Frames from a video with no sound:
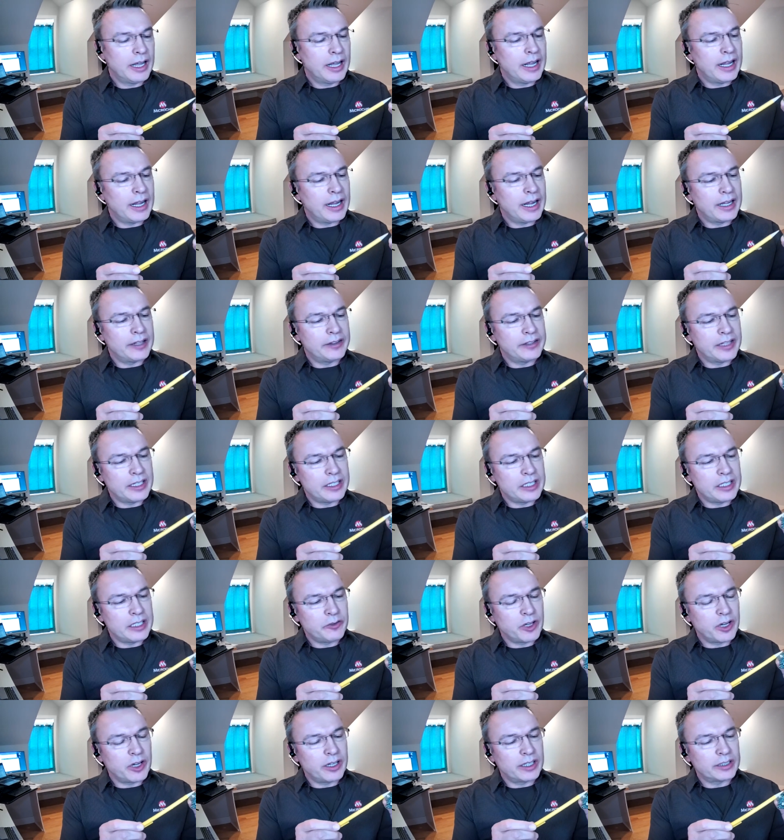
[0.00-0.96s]
And then you've
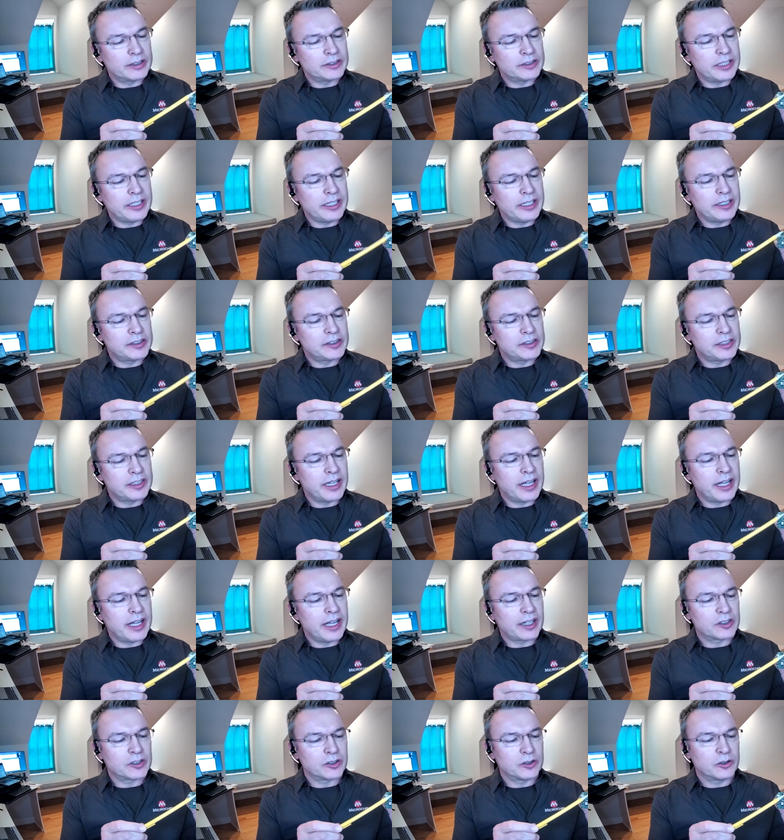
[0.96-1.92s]
got a
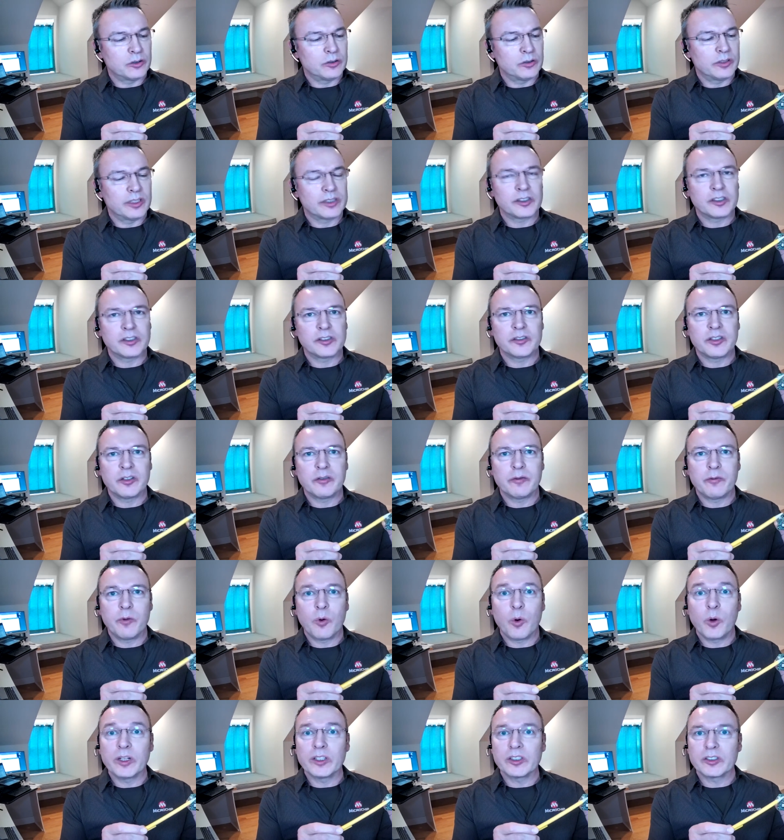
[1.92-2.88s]
TCXO. This is the
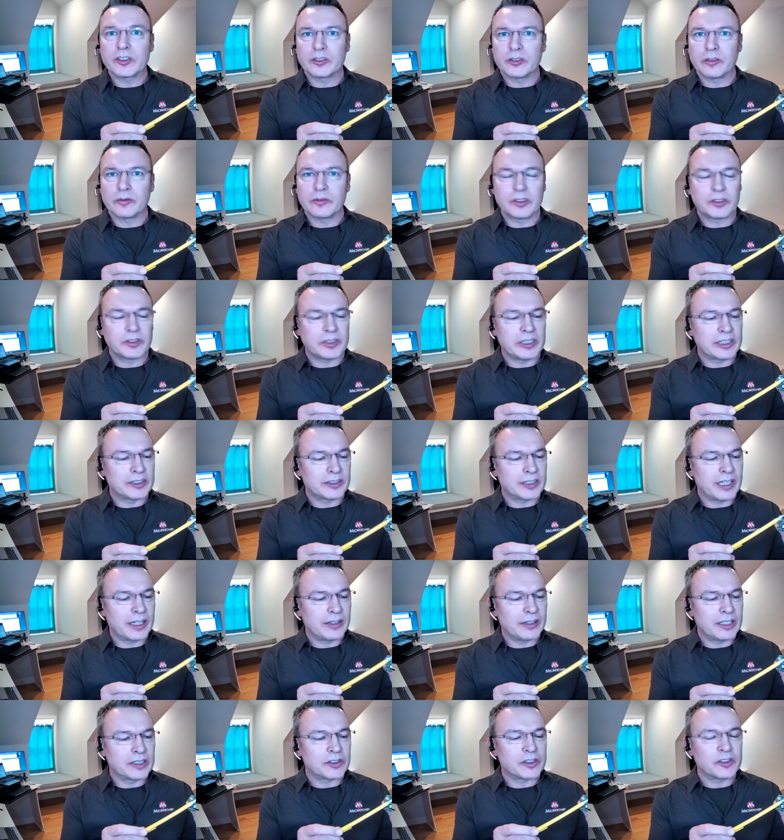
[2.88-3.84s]
voice of the CSAC.
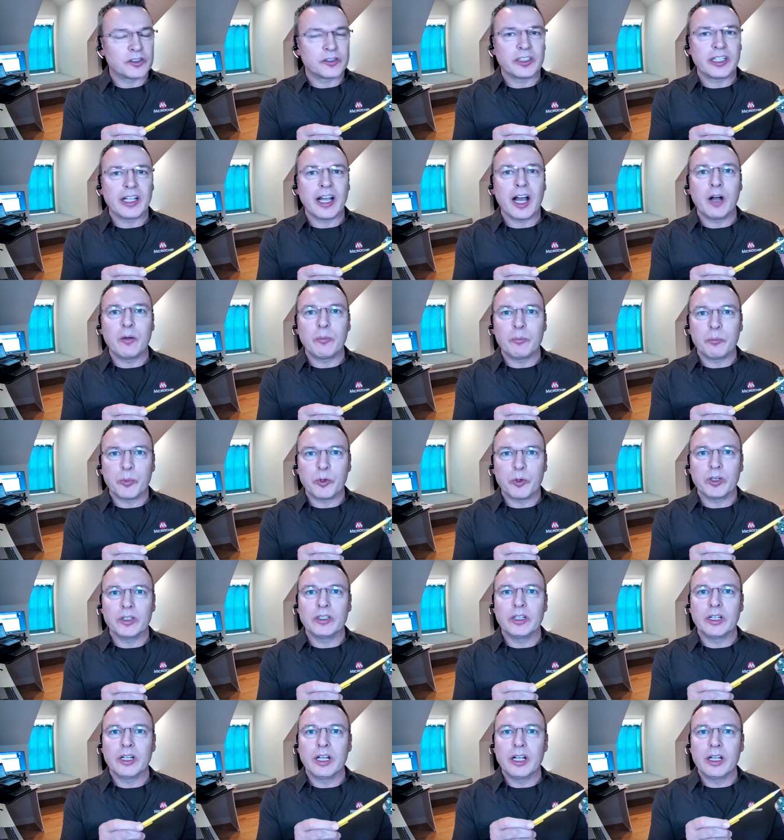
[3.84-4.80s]
This is the
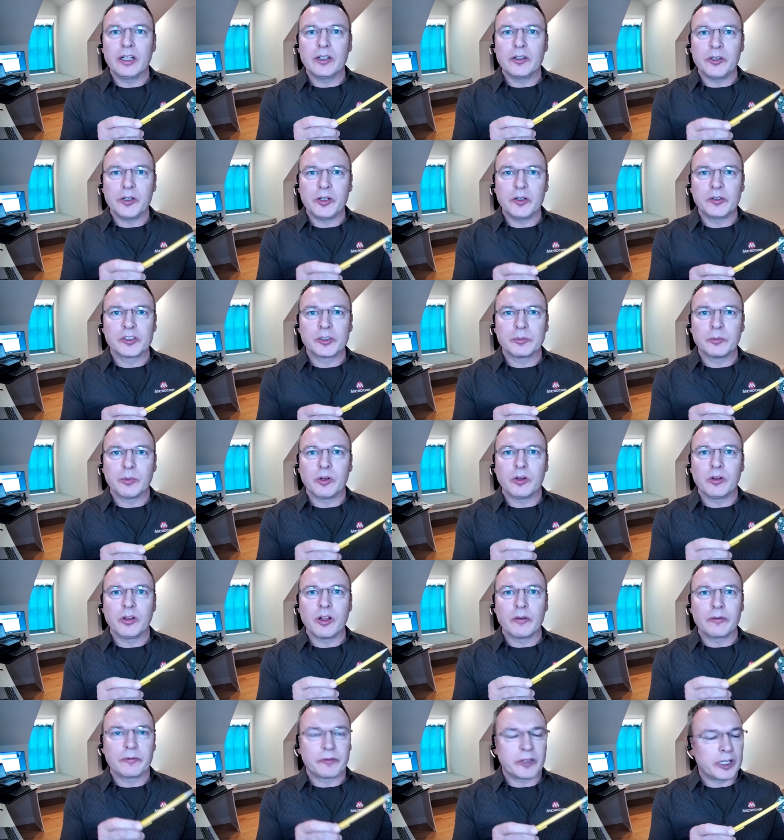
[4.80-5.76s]
output usable
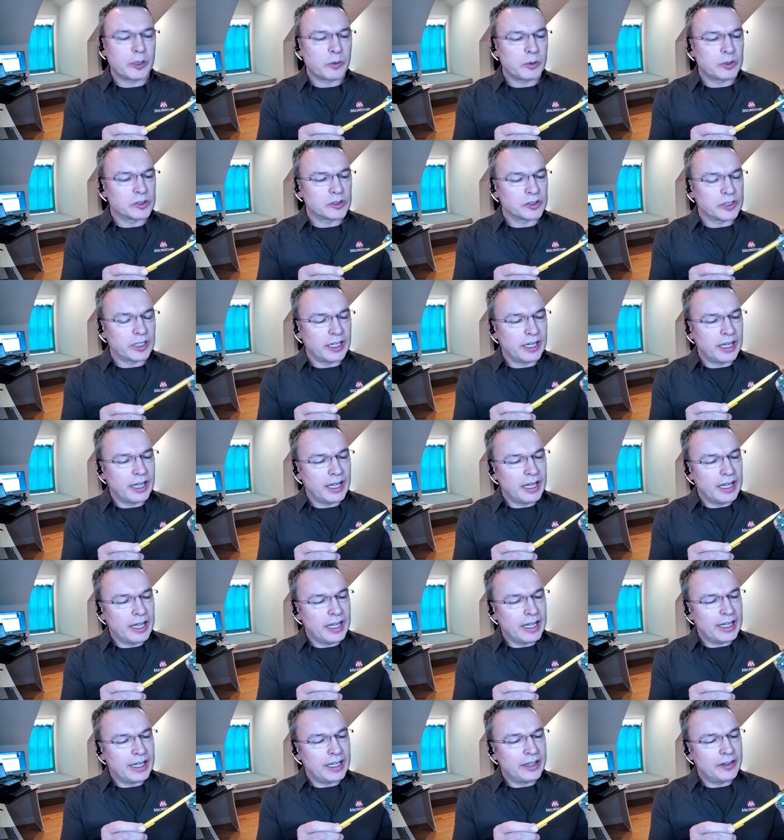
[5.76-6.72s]
frequency.
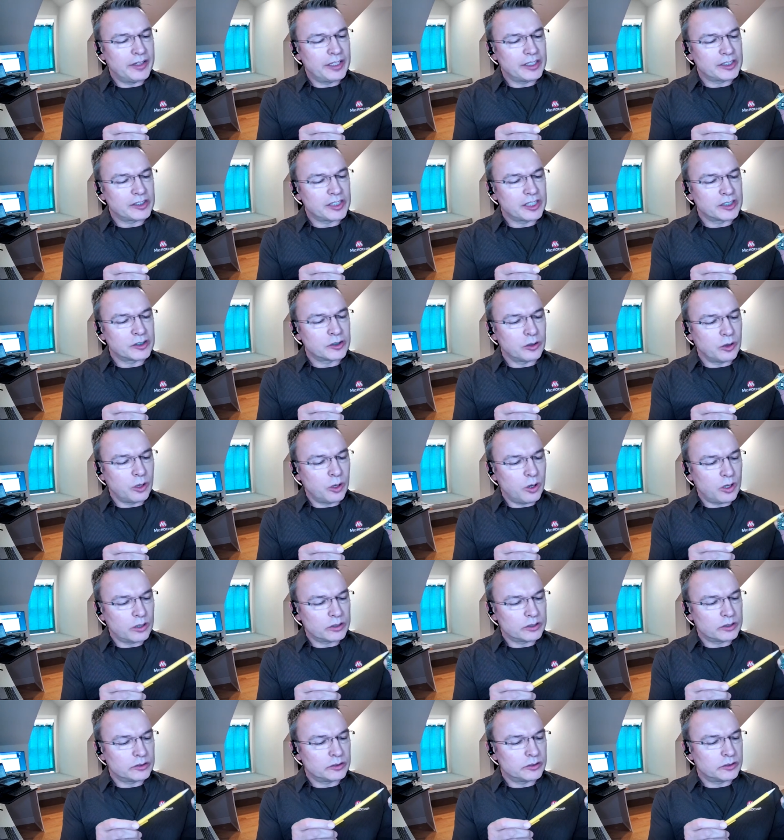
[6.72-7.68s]
And this is
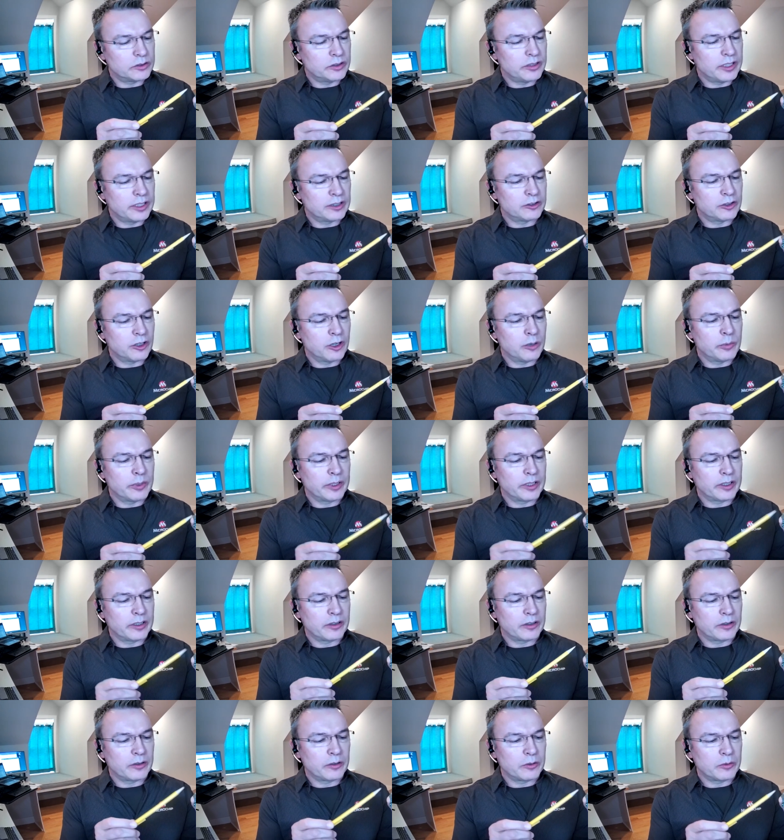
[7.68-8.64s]
locked to the atomic
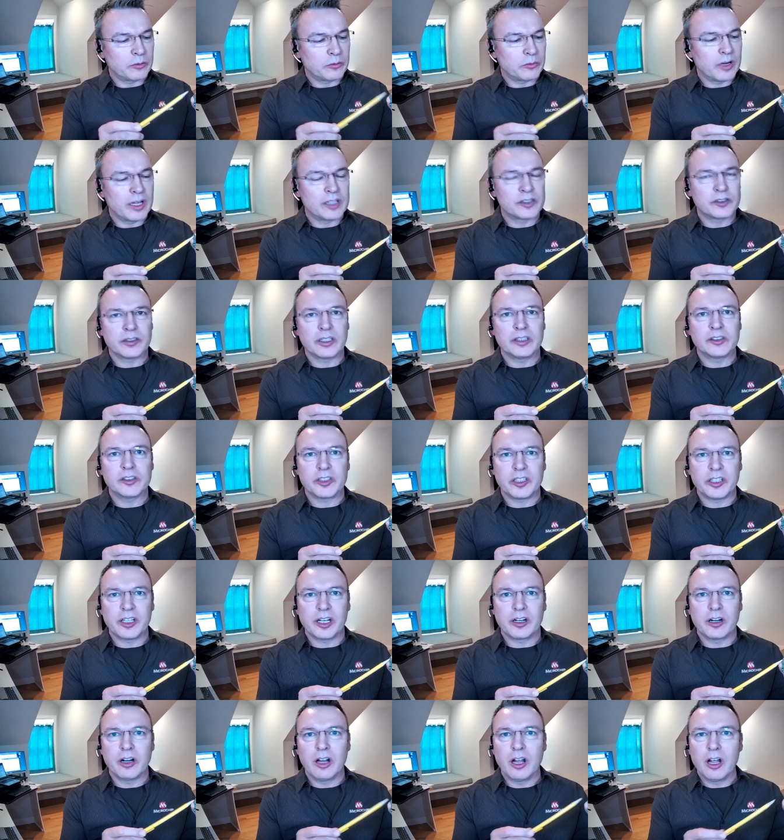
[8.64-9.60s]
resonance
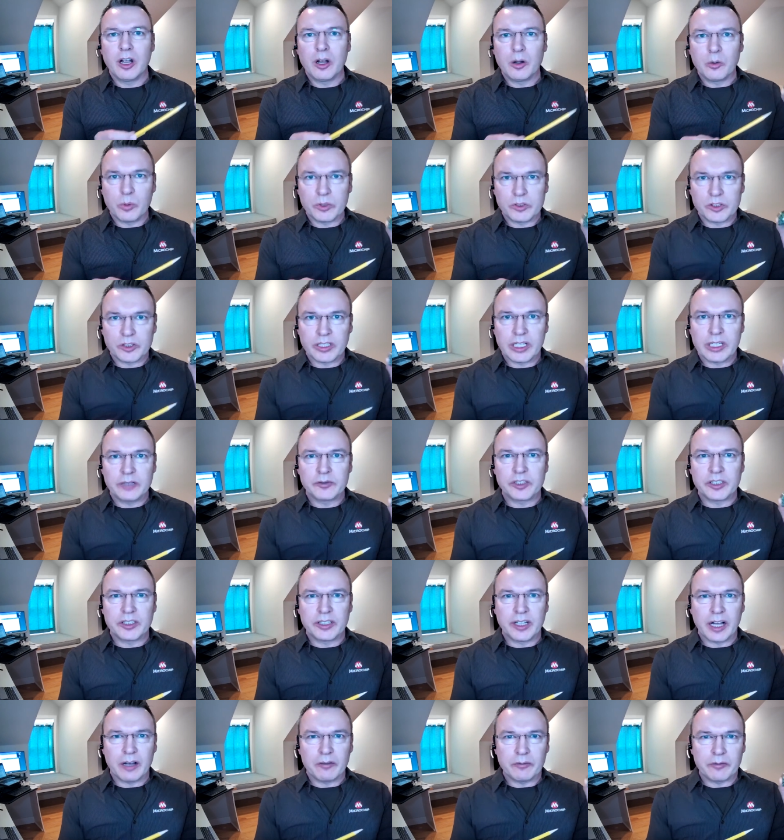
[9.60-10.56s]
here, which gives you
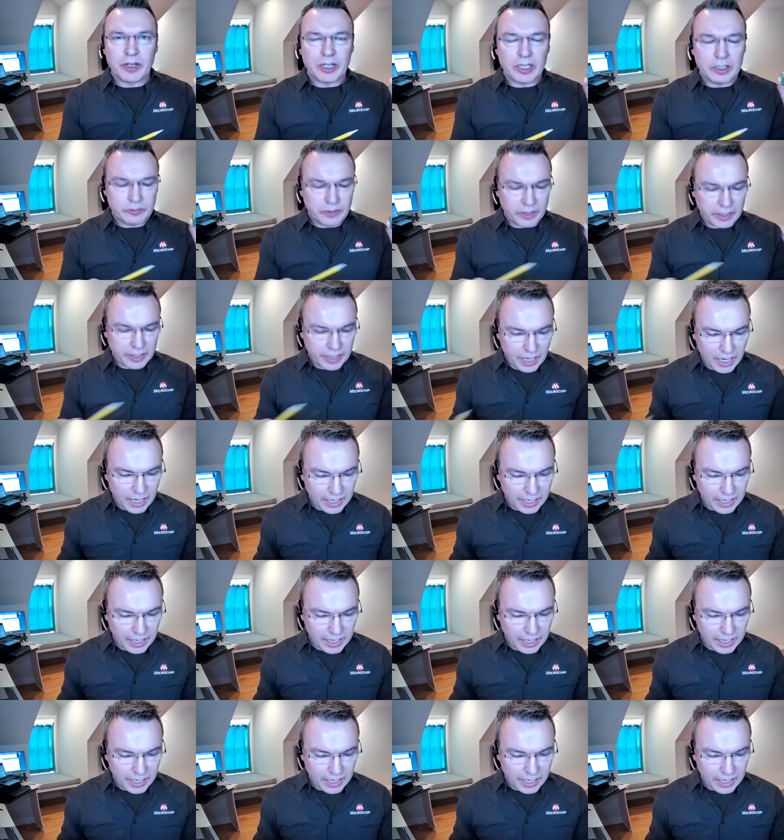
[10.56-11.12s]
that very, very high